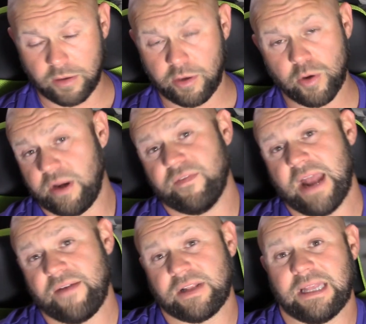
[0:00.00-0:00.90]
You don't even
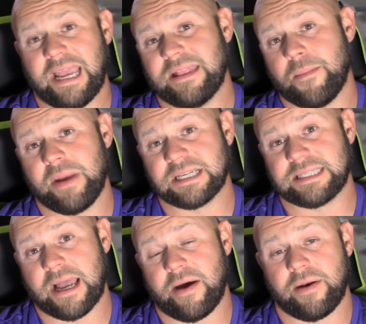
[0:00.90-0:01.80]
have to lay that
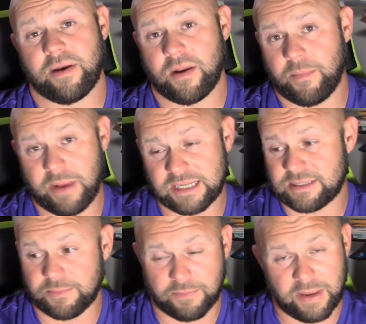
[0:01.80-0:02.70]

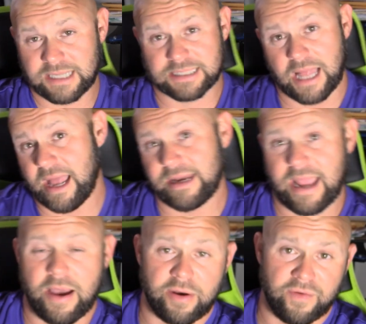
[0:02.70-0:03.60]
baseline
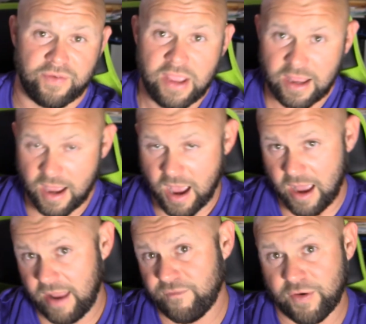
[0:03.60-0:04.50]
down of
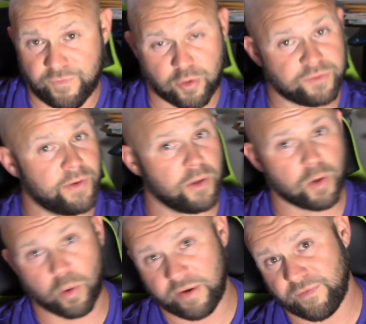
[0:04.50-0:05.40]
Infinite Force Field
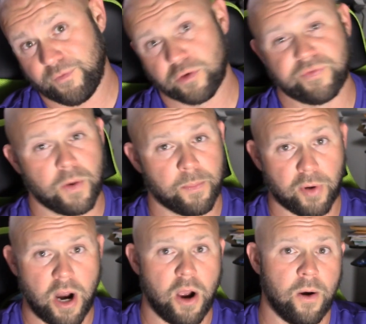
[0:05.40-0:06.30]
or even Force Field
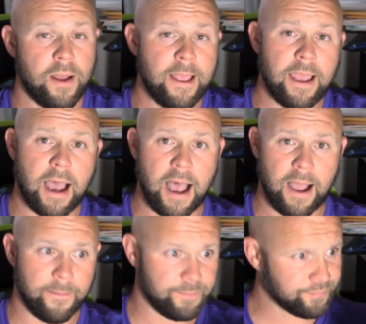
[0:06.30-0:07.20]
Pro,
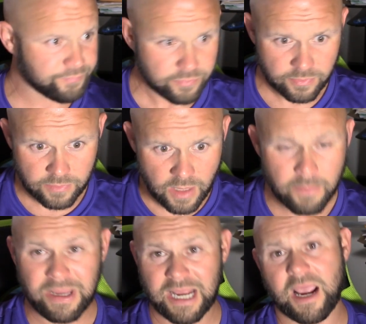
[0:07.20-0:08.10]

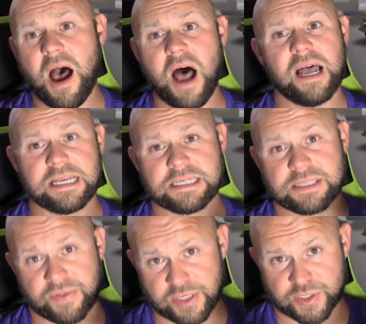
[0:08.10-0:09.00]

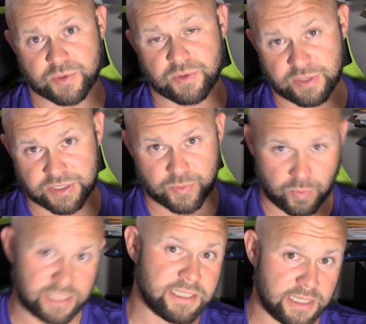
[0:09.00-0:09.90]
because this
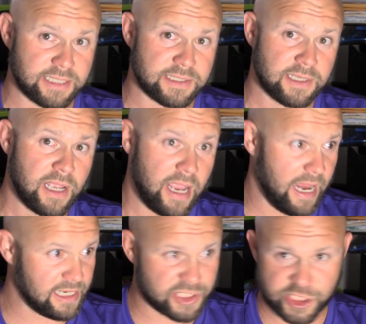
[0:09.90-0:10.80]
rinseless
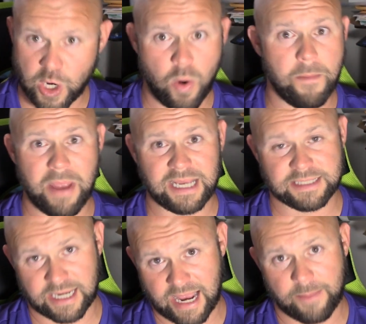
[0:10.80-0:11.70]
is so
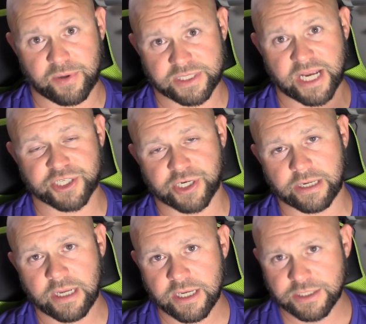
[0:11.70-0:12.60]
amazing at protection.
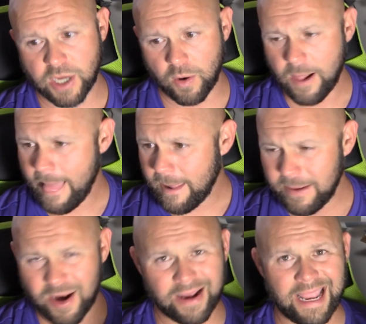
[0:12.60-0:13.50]
So,
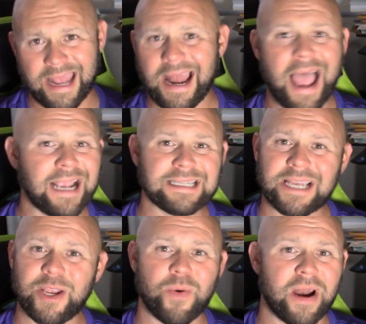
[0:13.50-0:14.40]
you know, again, I can
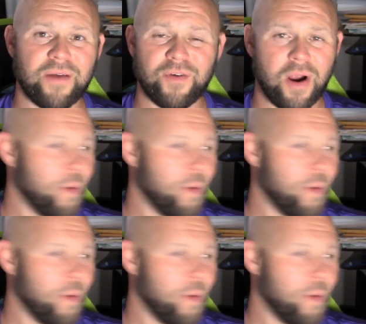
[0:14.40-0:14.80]
tell you whatever